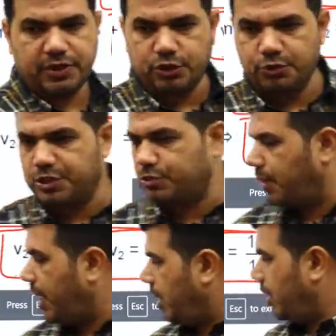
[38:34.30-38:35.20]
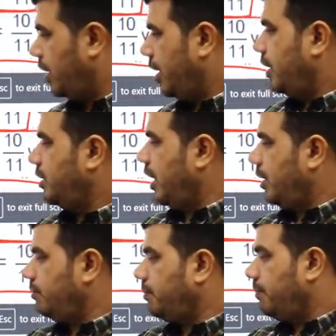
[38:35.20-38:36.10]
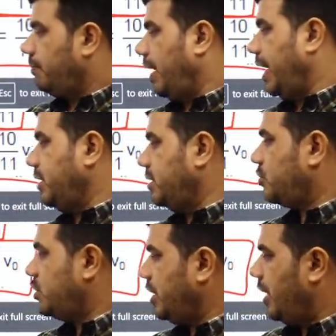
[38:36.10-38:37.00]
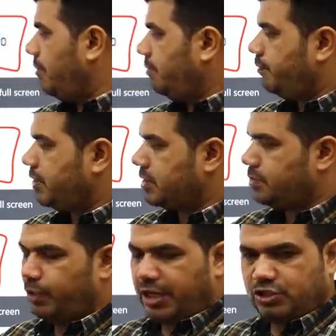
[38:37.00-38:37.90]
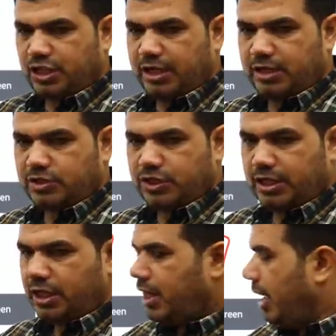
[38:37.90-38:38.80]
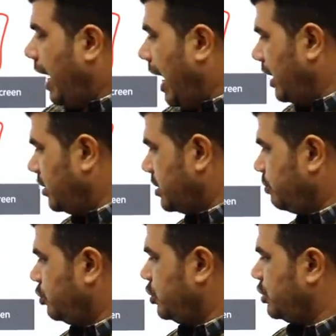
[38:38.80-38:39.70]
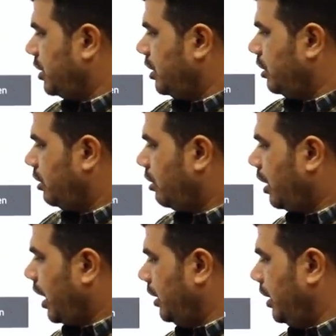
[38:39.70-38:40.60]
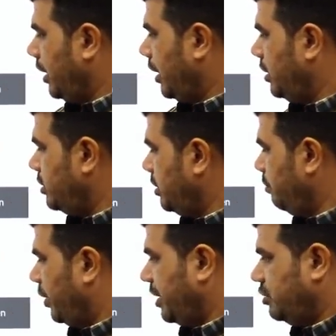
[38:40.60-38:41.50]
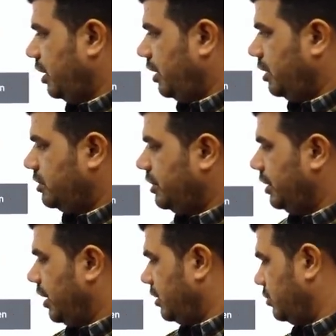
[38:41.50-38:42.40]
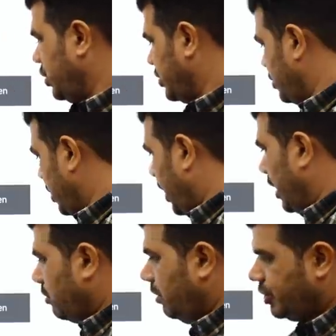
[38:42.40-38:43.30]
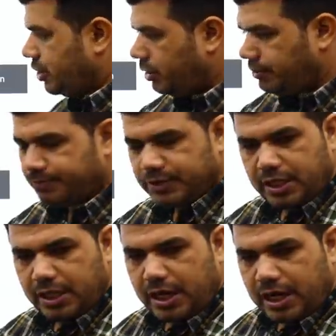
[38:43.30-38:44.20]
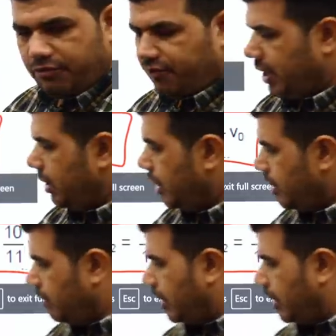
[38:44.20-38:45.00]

v2 square, then minus gm, this is potential energy, at this position kinetic energy, potential energy, then just the calculation. And finally, you will